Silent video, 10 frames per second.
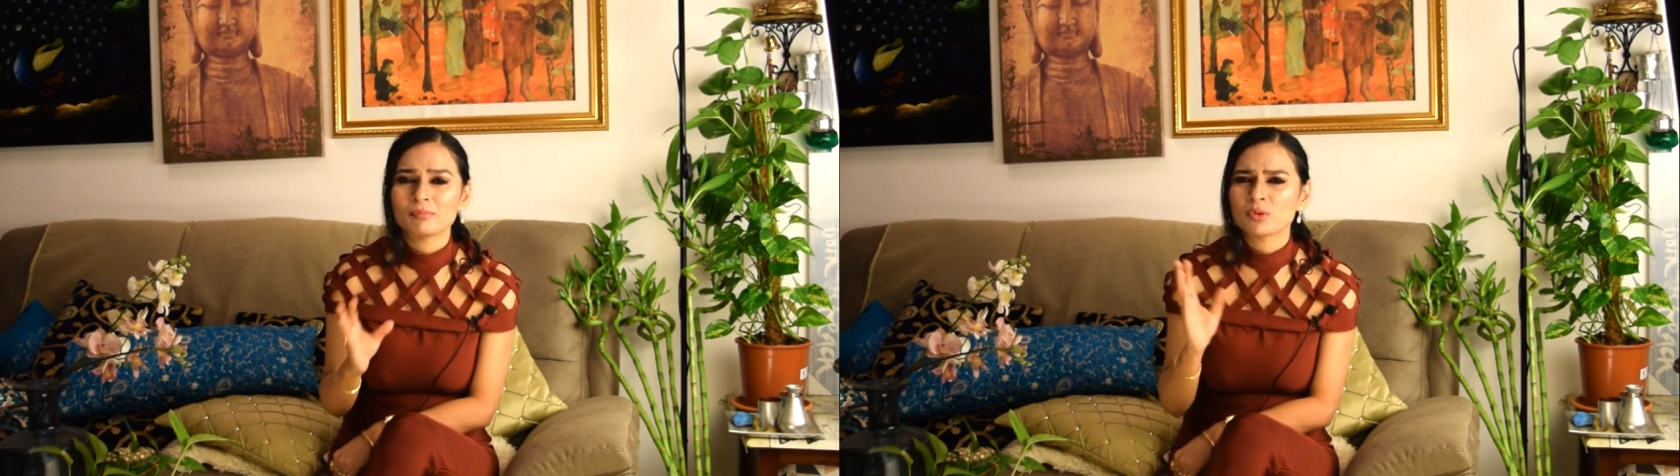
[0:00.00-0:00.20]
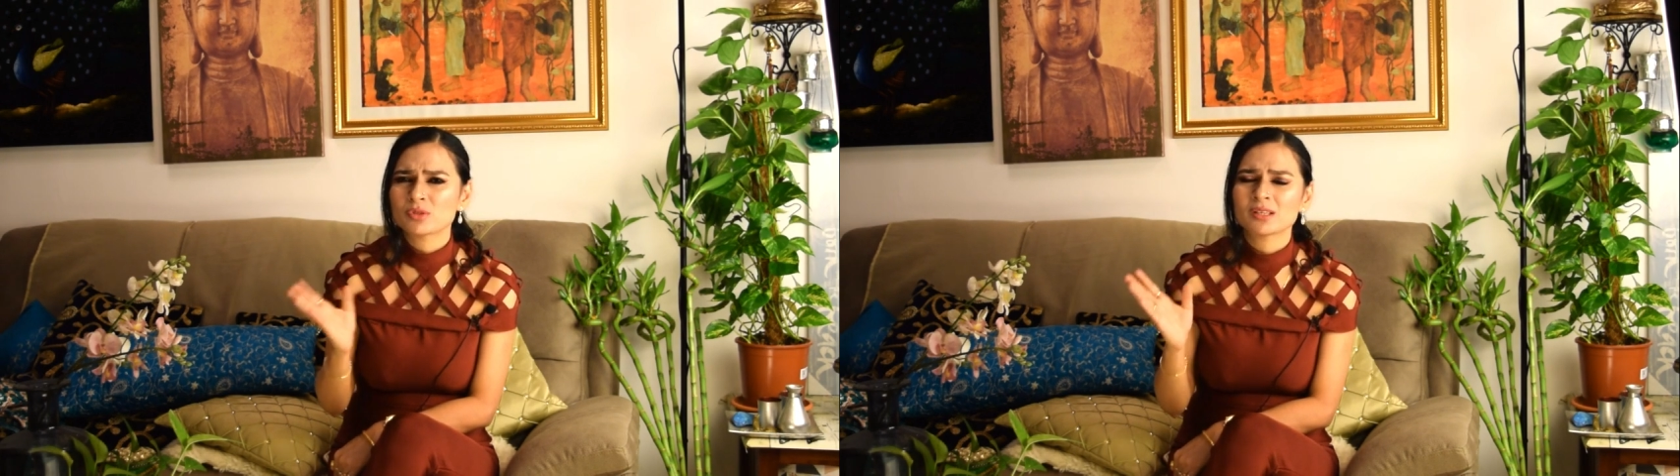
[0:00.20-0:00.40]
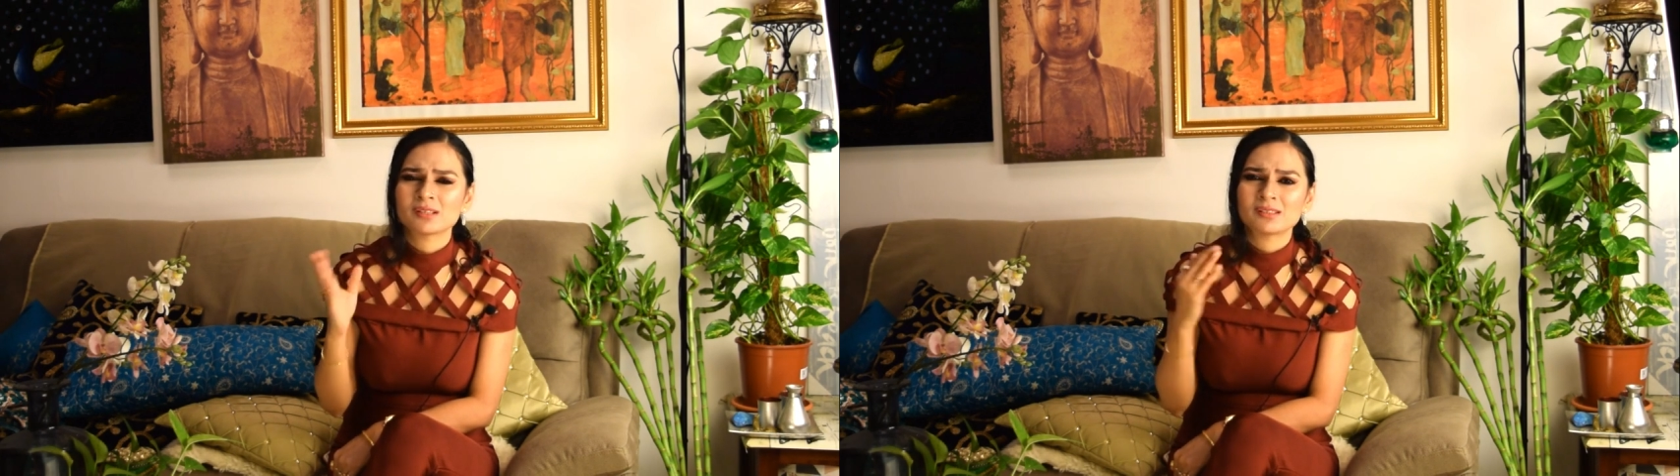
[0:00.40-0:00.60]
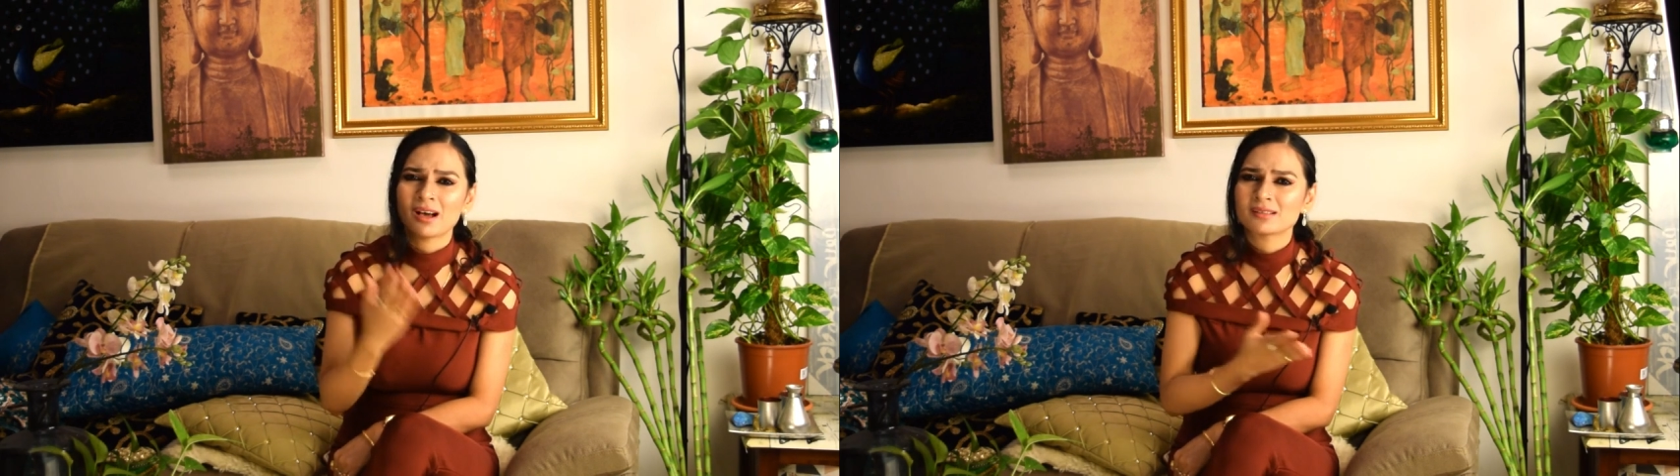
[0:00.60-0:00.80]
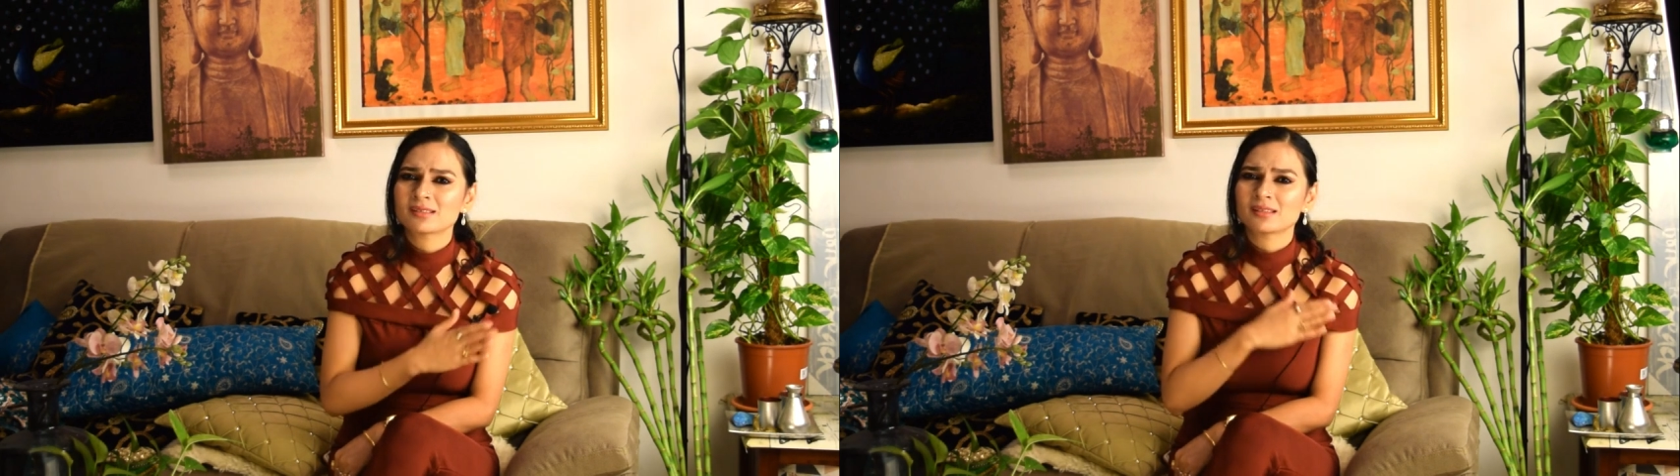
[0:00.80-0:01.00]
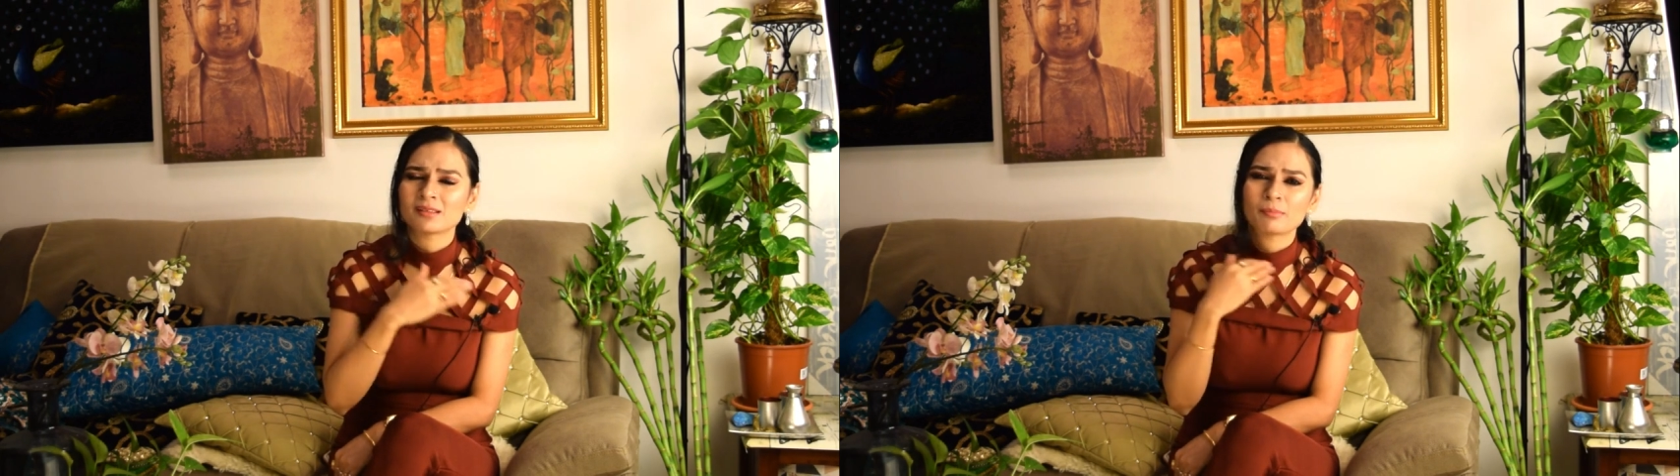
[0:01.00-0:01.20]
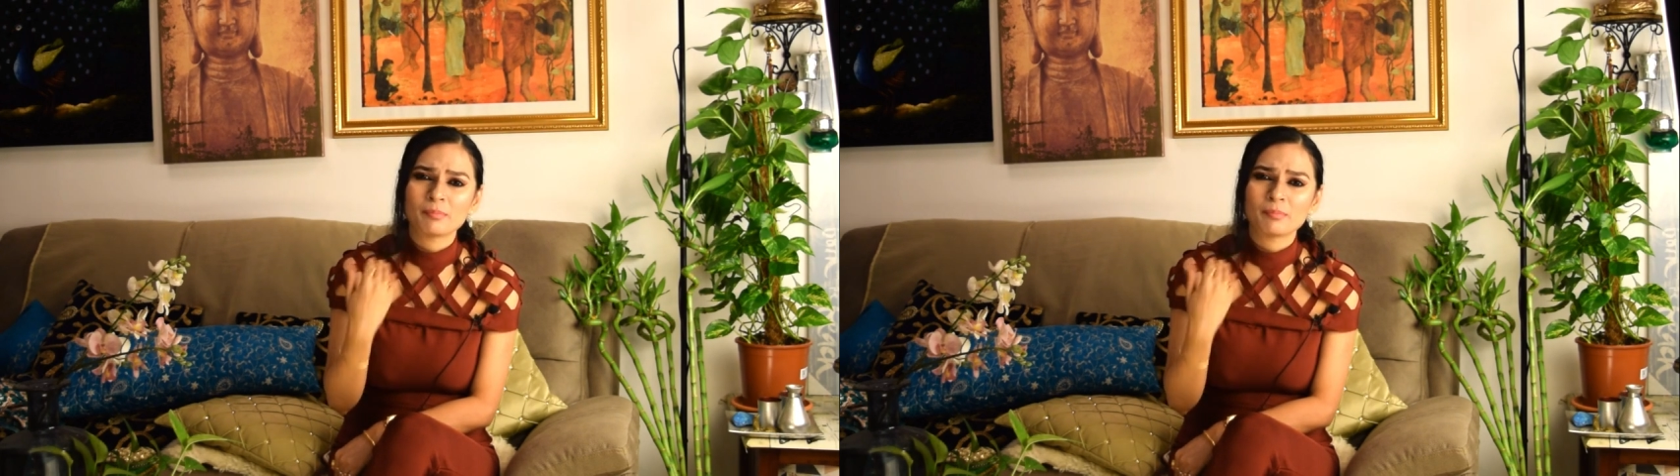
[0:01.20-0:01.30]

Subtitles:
music, dancing,